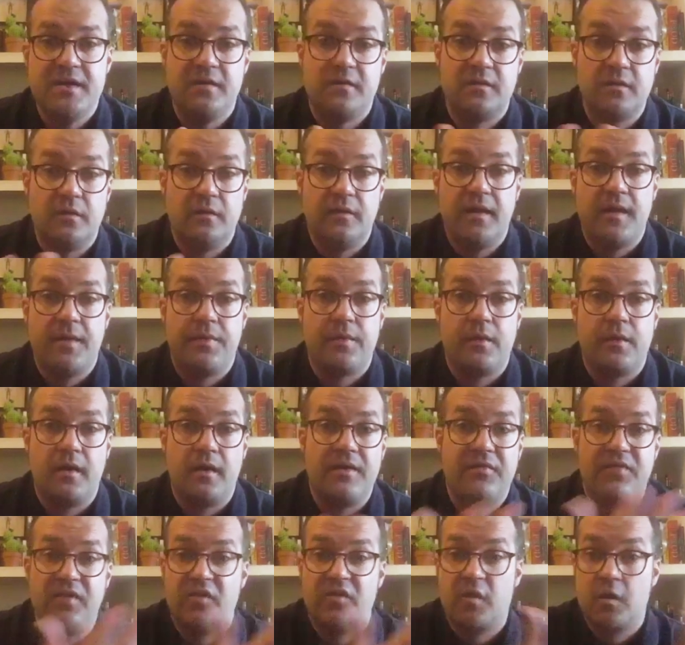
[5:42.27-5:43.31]
So they thought,
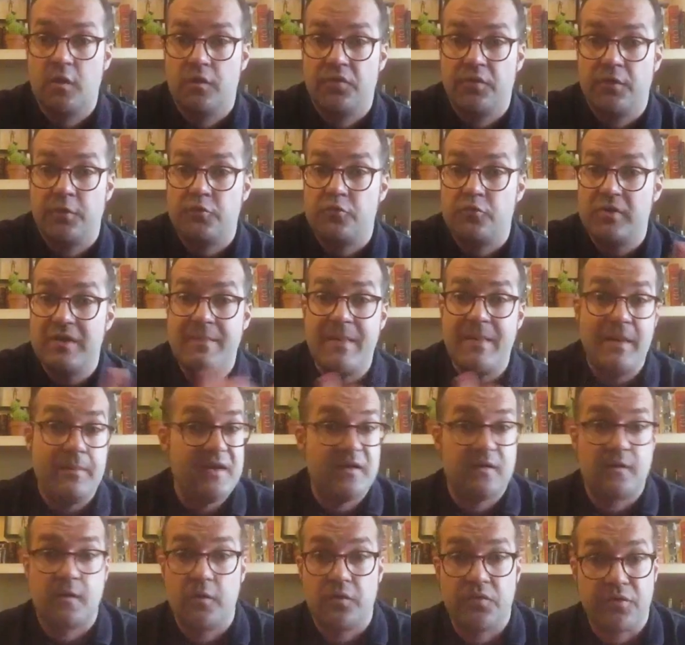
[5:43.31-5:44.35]
if it's good for the tree, maybe
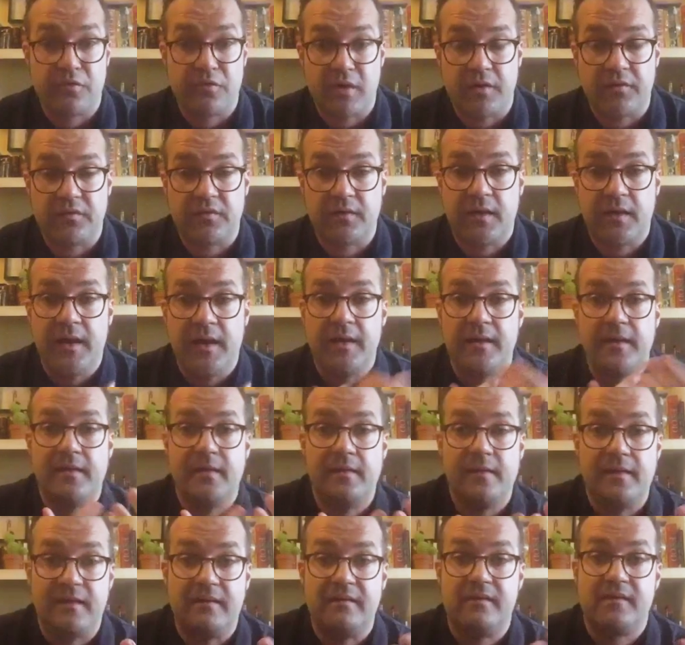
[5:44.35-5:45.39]
it's good for us. And
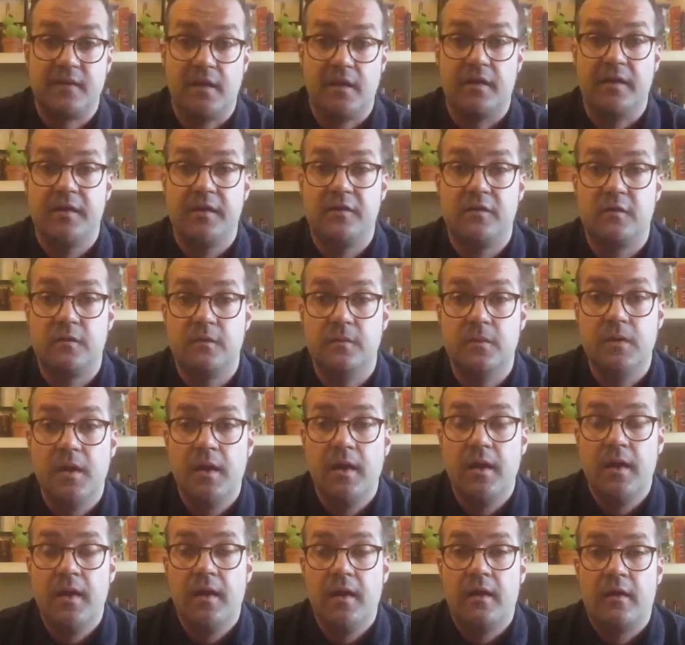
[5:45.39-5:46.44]
they started to
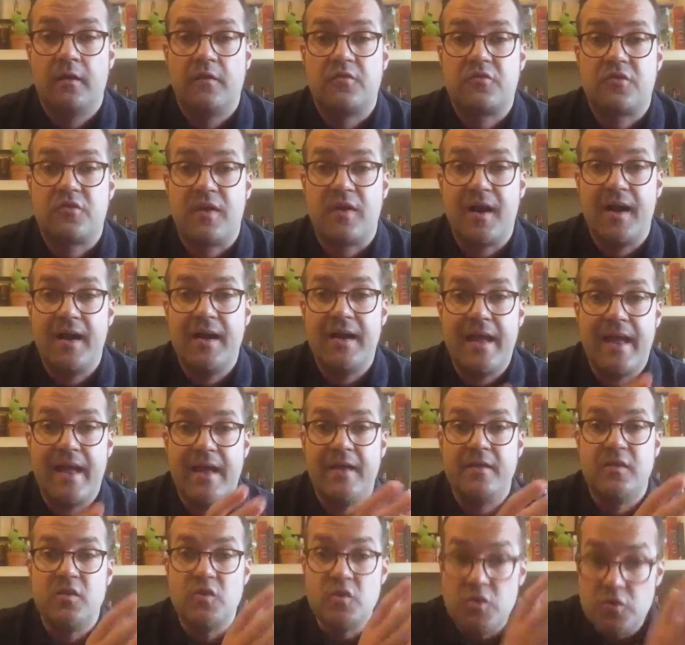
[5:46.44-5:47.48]
try
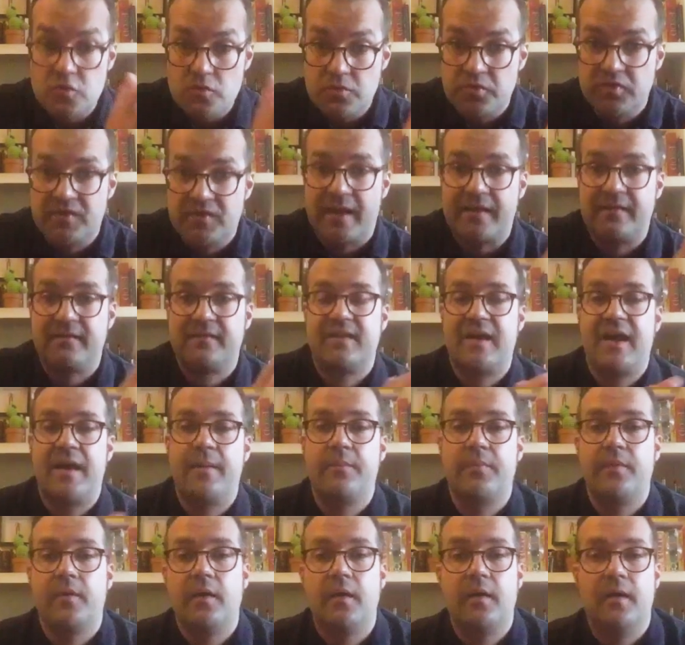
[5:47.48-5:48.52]
and use that sap
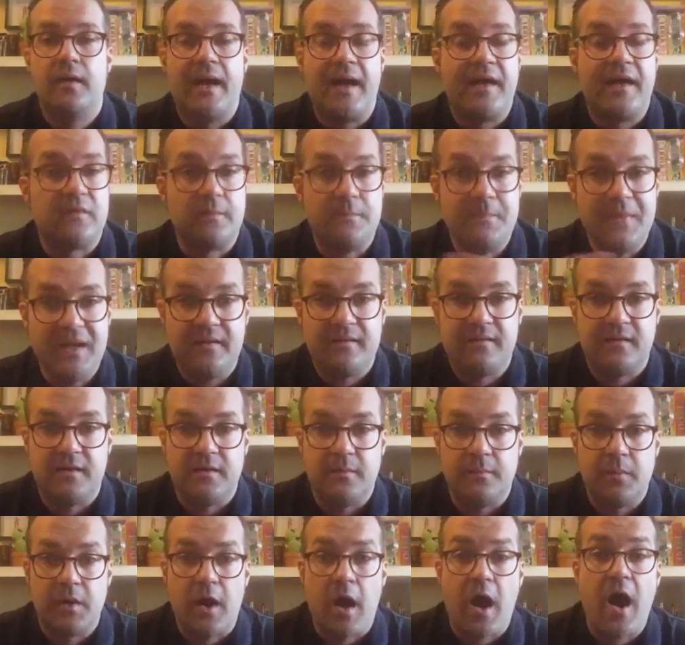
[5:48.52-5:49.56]
uh, as a medicine.
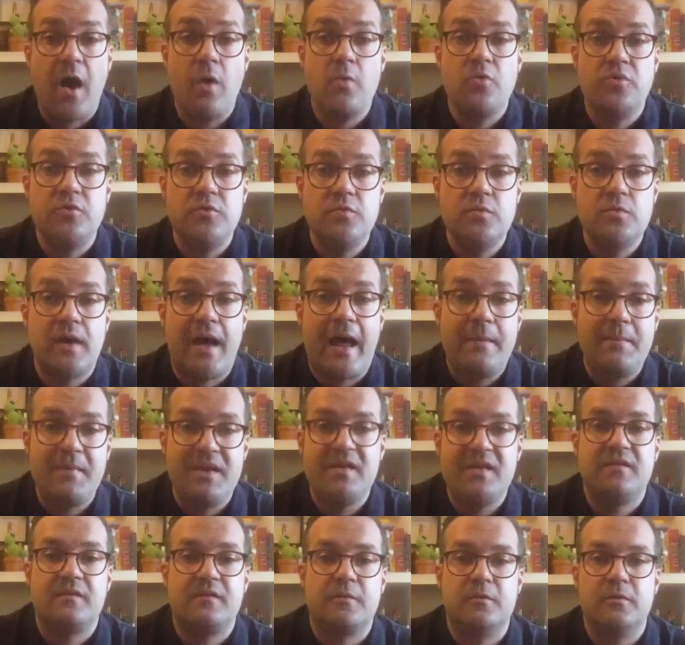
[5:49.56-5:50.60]
But how do you
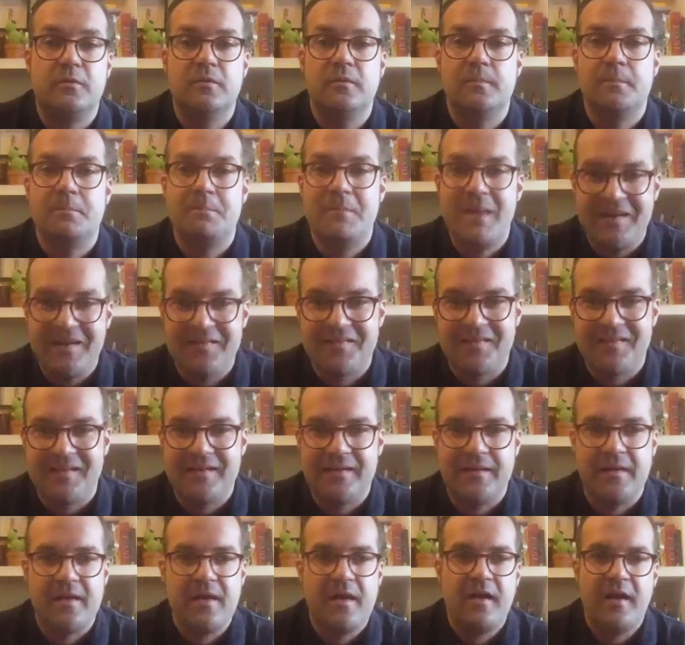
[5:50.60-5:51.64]
administer medicine,
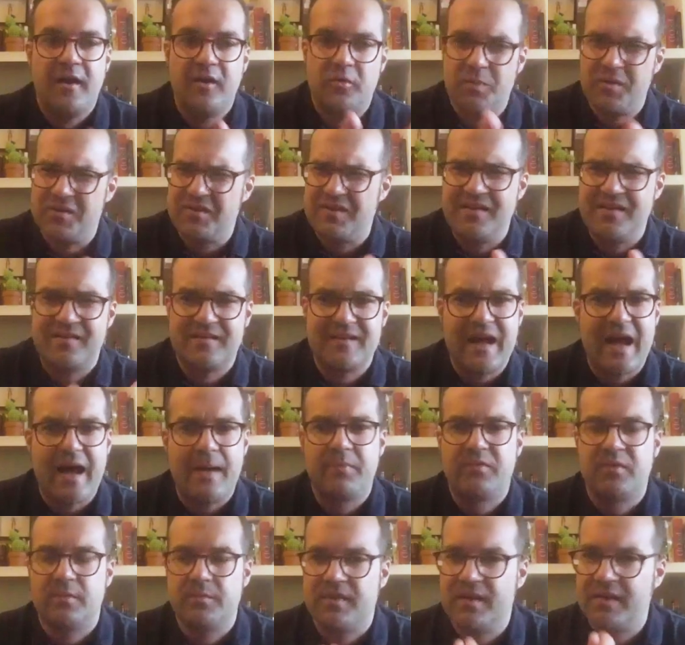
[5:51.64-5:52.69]
especially sap,
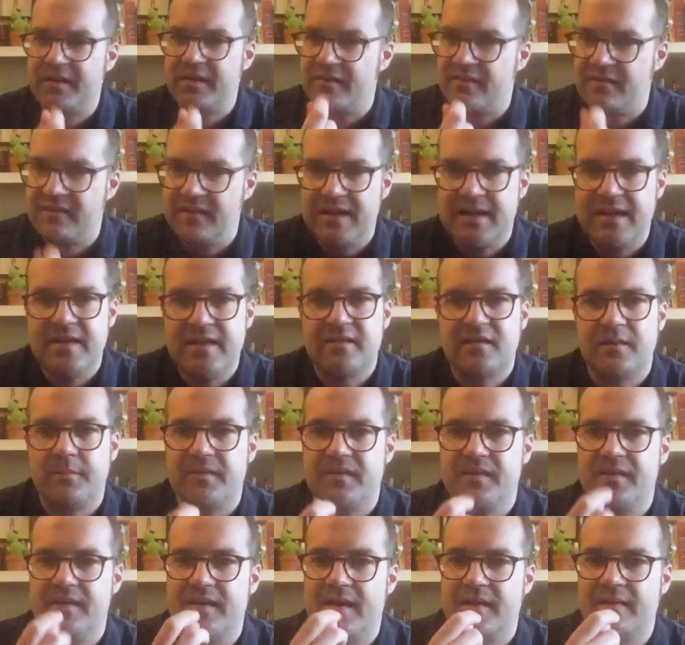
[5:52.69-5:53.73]
something that's sticky,
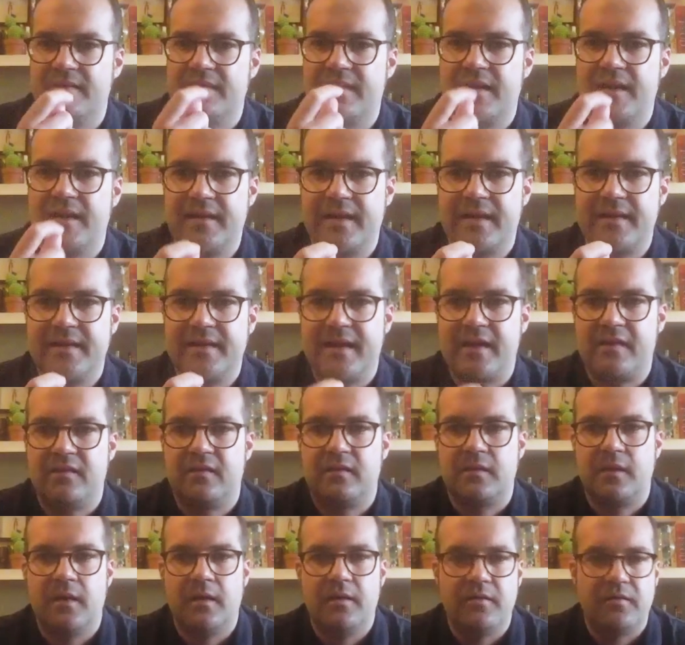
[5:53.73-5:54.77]
something that, that, that gets
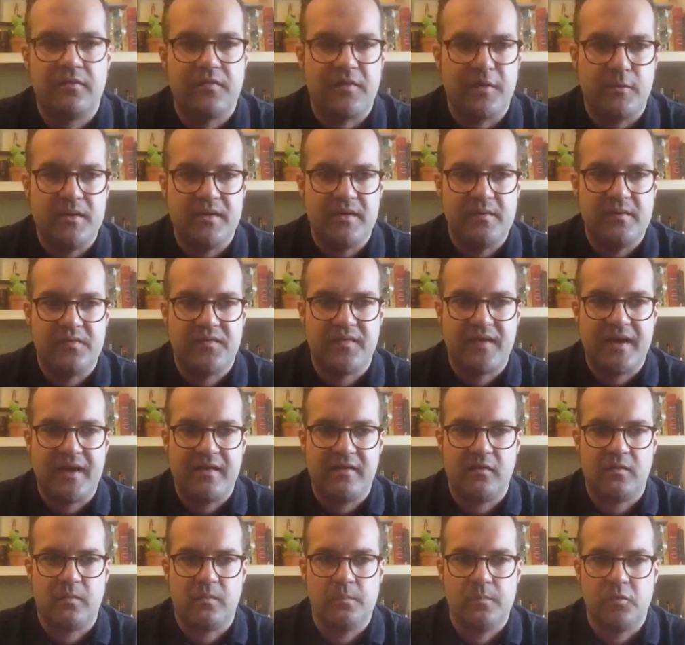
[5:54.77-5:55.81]
uh, very
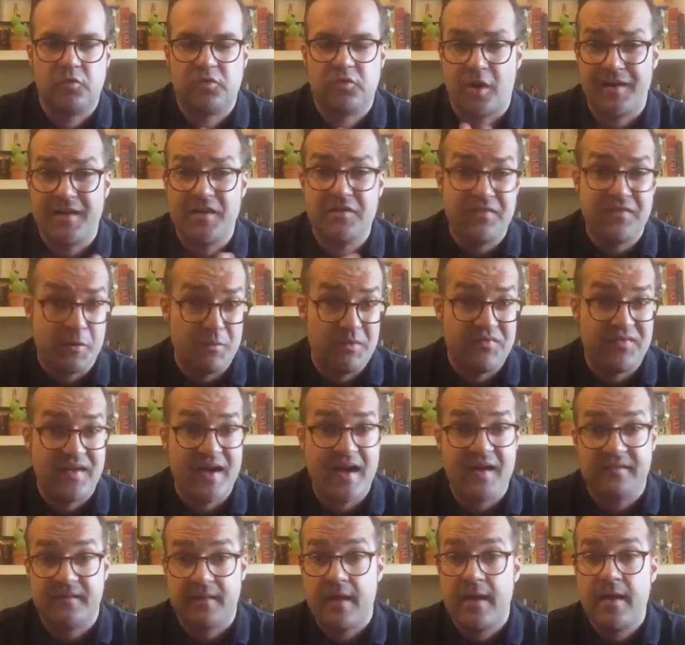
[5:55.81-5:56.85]
fast, solid very
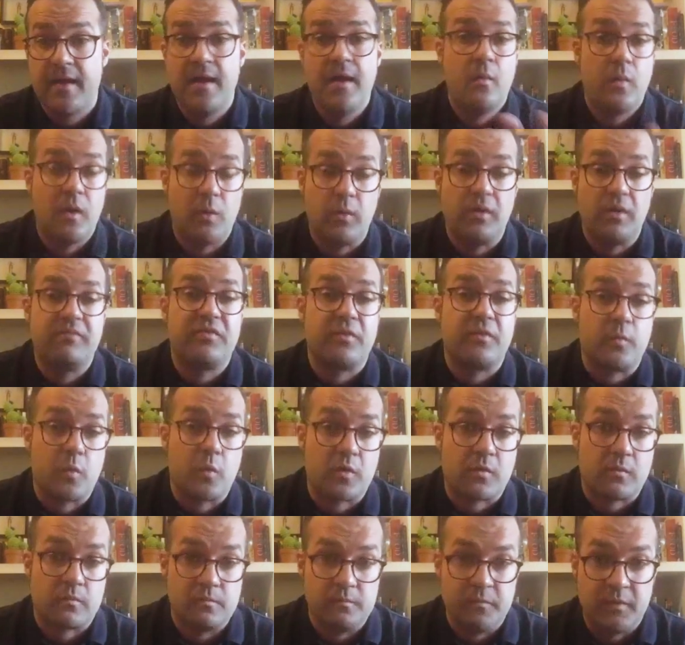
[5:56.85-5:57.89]
fast? Well, one of the
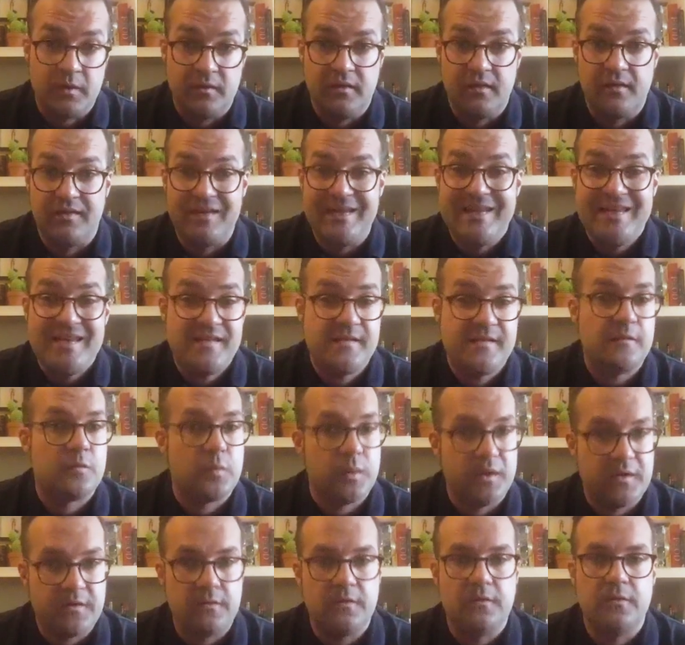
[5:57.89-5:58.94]
uh, easiest
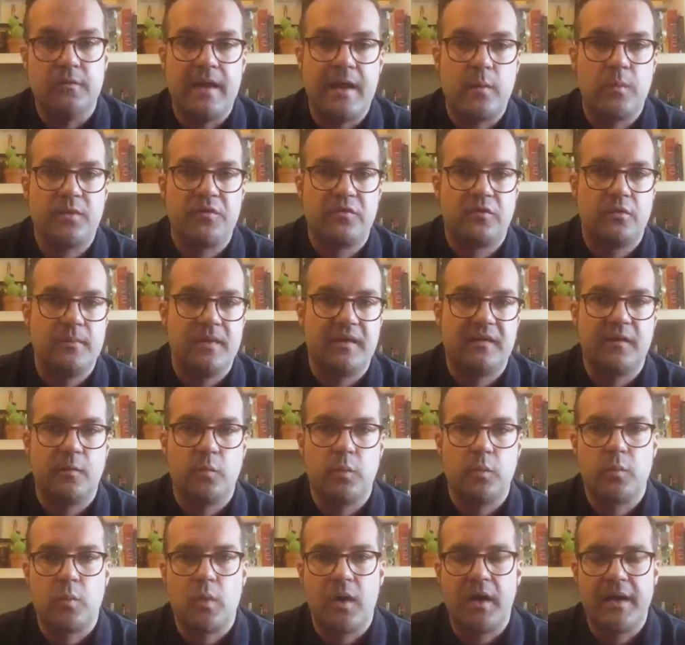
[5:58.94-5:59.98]
way to do that was to mix it
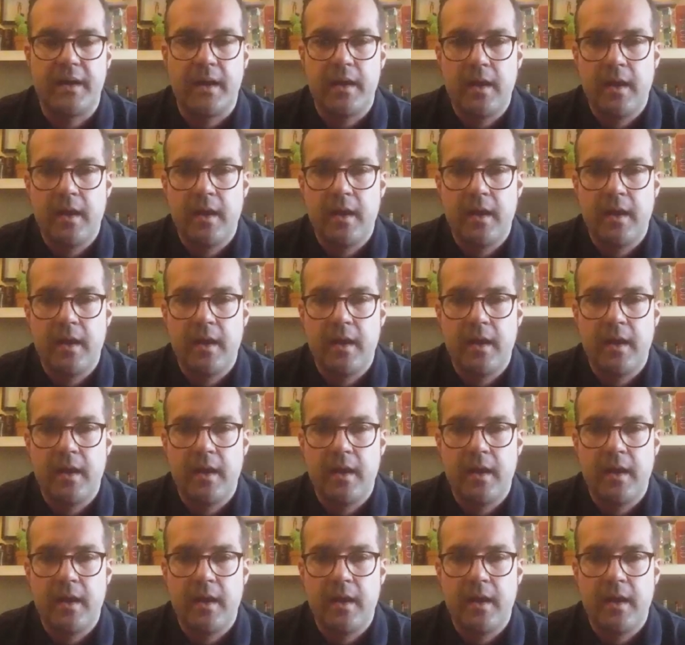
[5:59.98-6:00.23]
with wine.